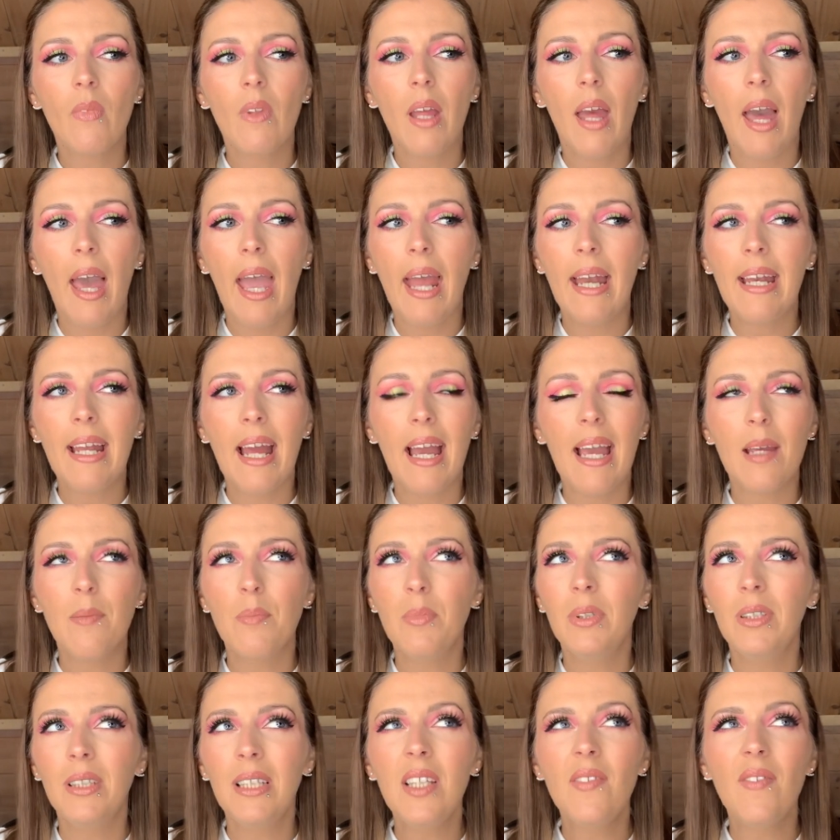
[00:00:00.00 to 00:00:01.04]
and I
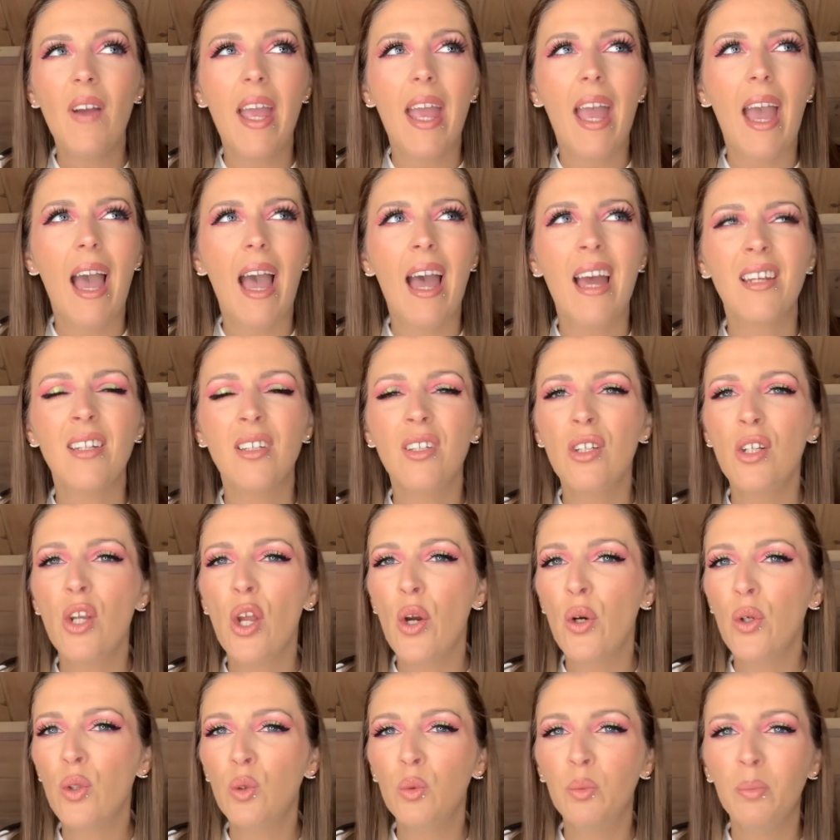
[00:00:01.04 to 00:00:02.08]
believe I had
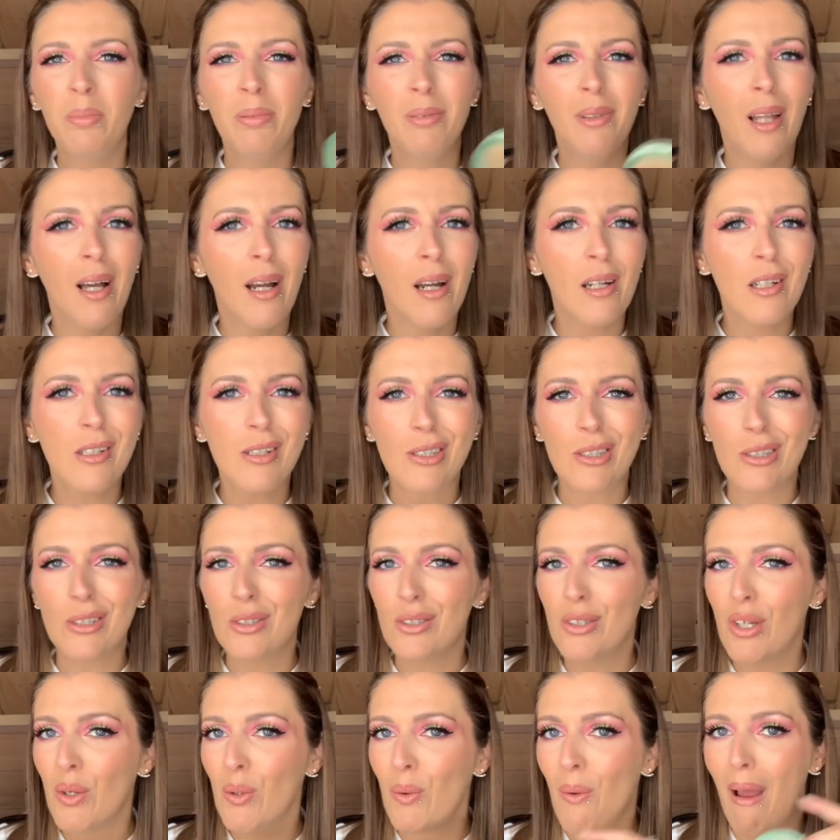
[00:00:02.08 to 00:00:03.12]
no blush,
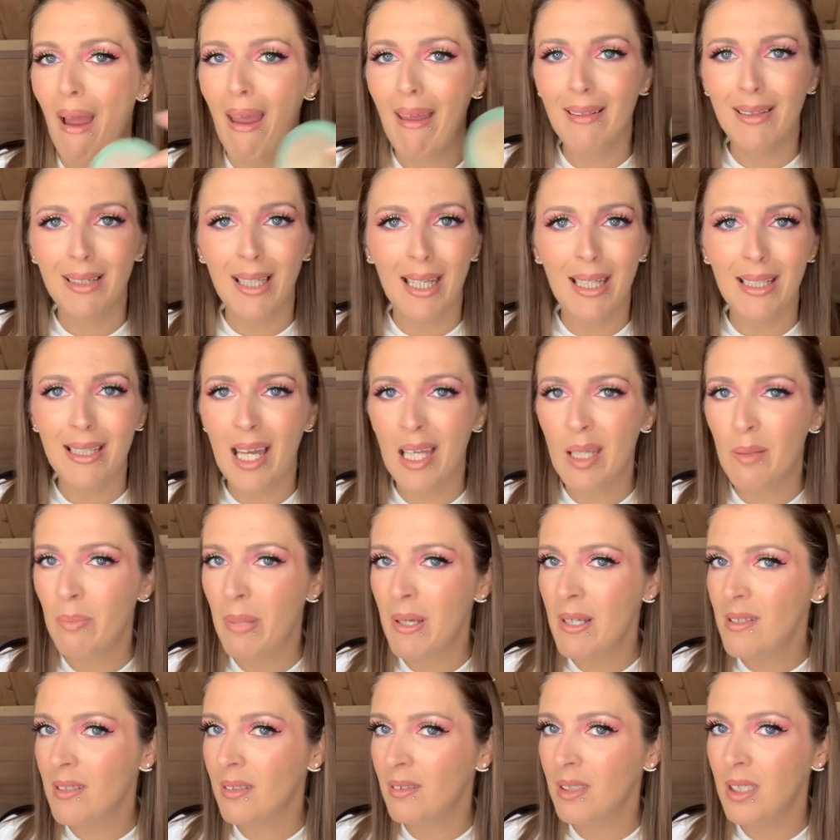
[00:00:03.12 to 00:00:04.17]
no highlight. I
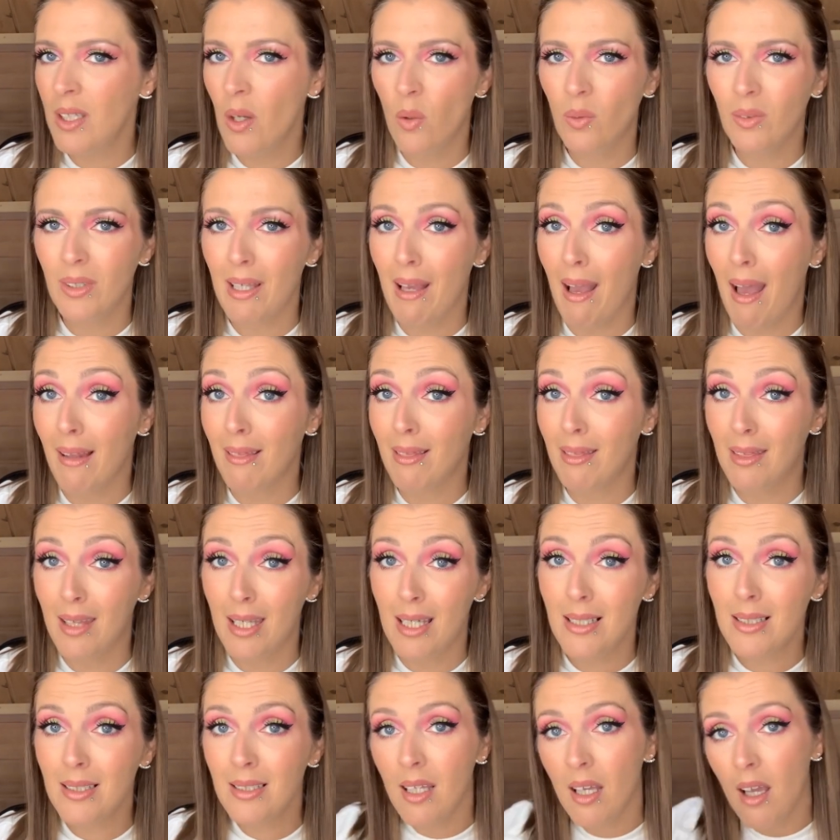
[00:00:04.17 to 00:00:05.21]
basically only had
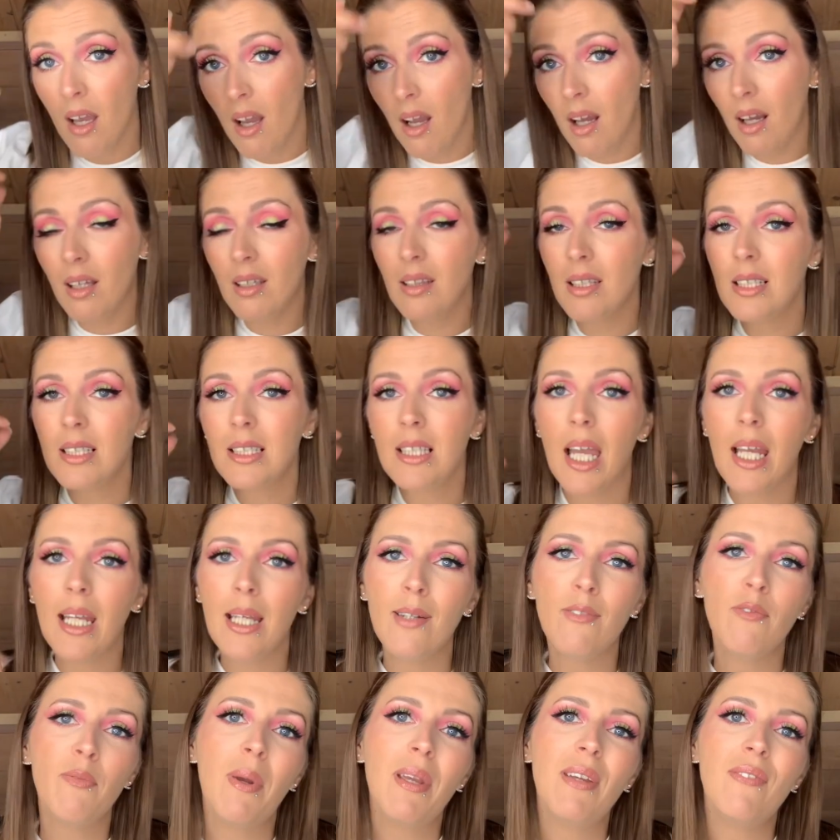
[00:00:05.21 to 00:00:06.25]
this on the side
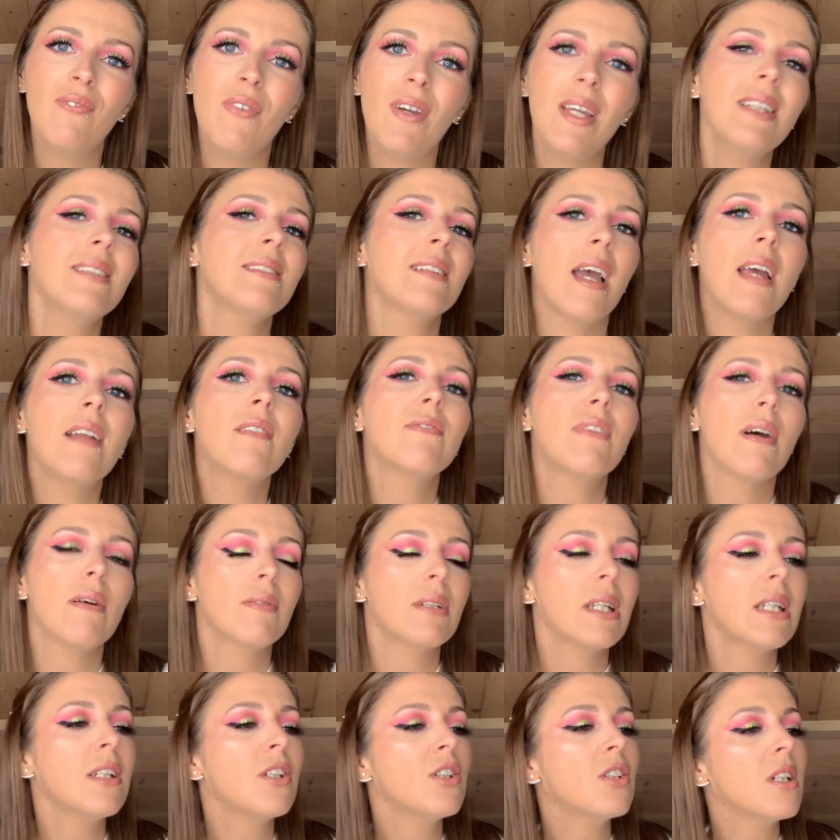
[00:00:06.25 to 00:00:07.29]
of my face and
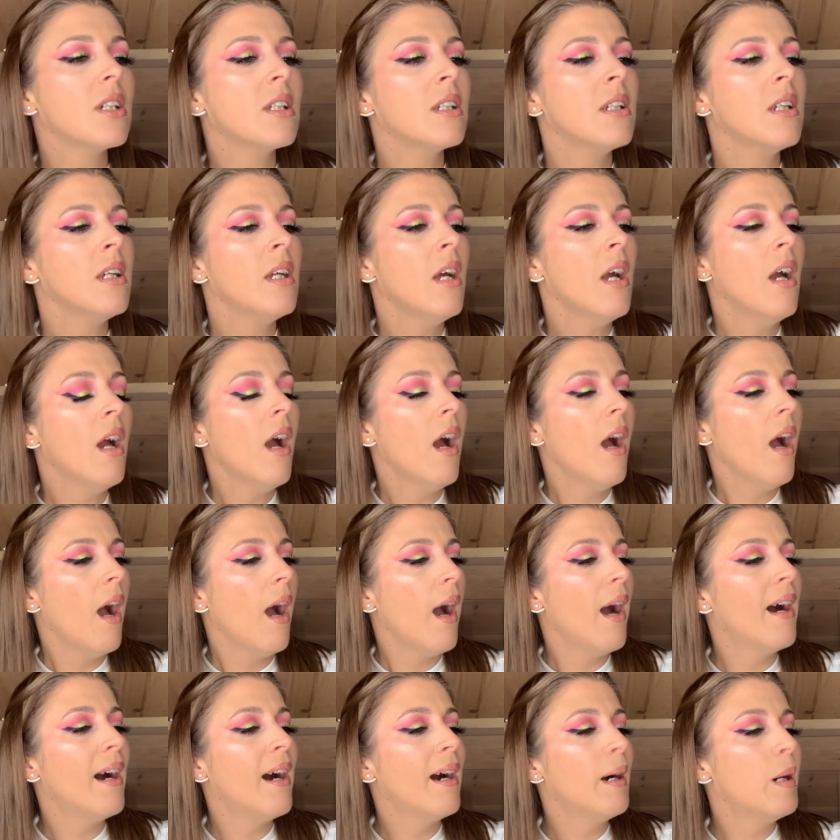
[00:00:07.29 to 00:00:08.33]
foundation.
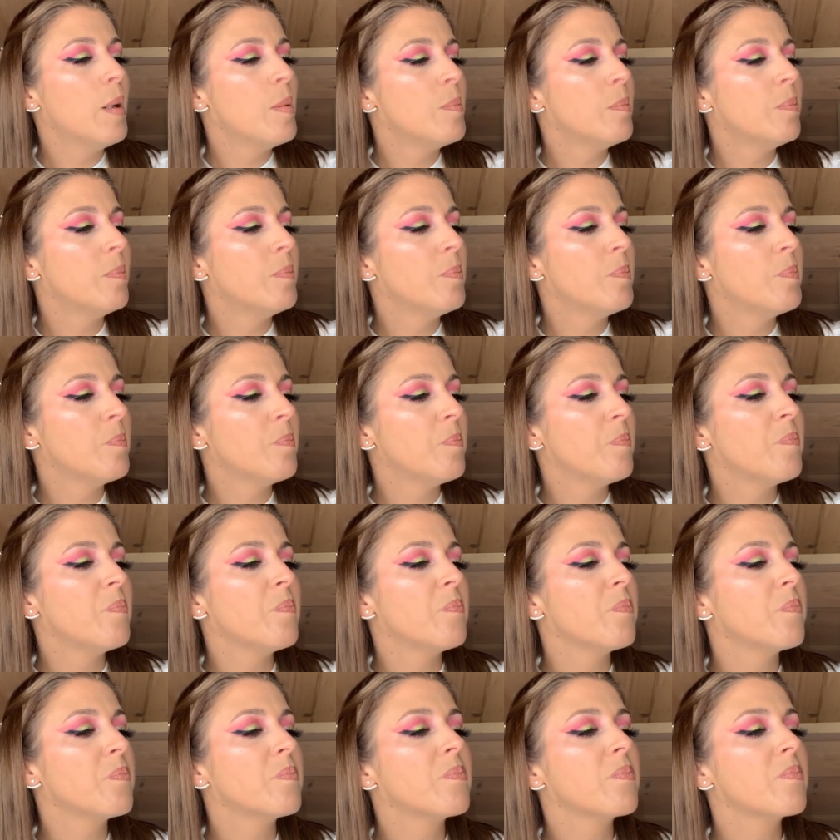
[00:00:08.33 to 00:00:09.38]
Um,
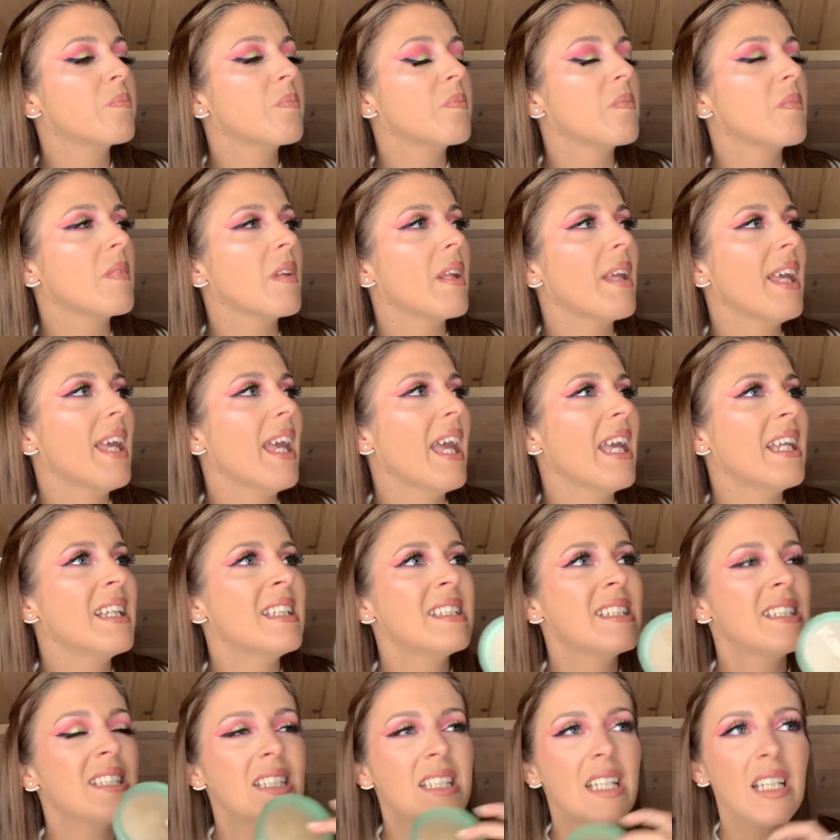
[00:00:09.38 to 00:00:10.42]
and
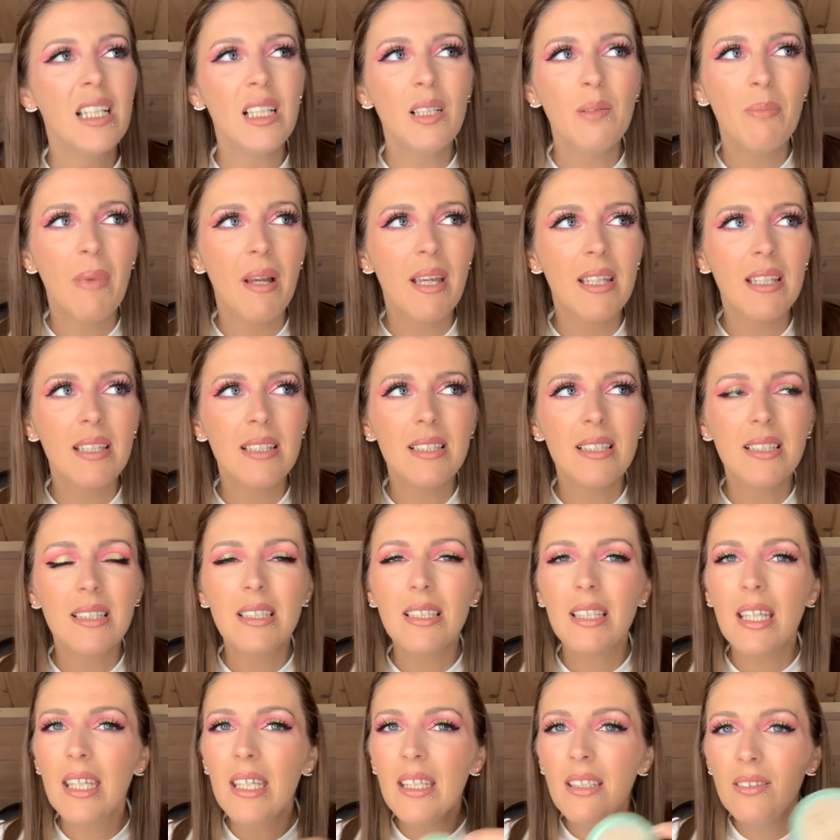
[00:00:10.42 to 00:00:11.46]
still my
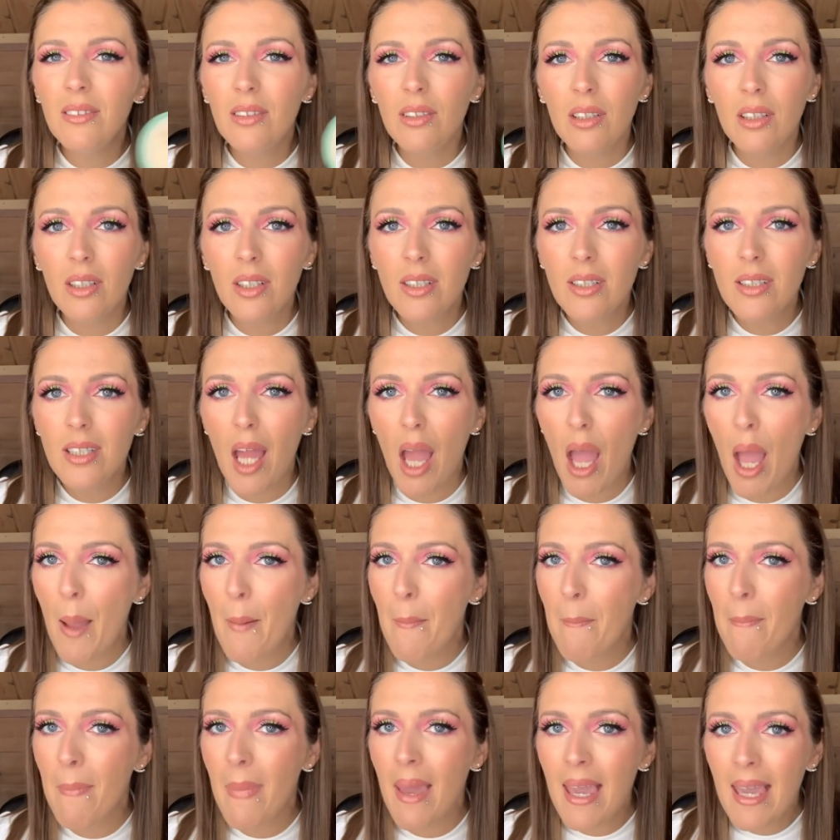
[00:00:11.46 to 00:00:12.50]
skin looked
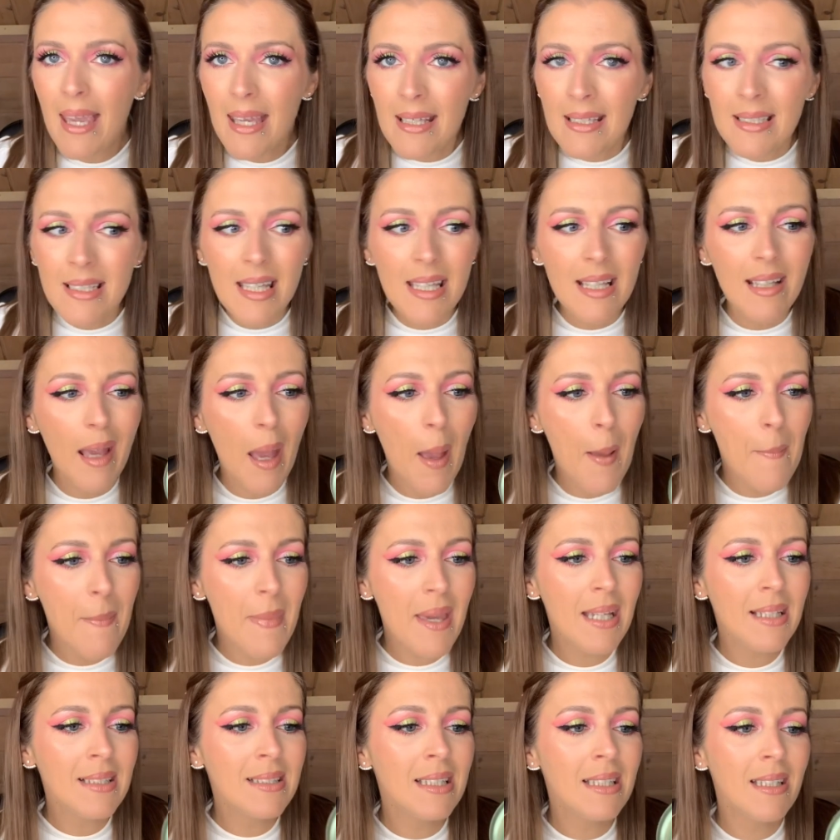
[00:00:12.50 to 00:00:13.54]
amazing, amazing,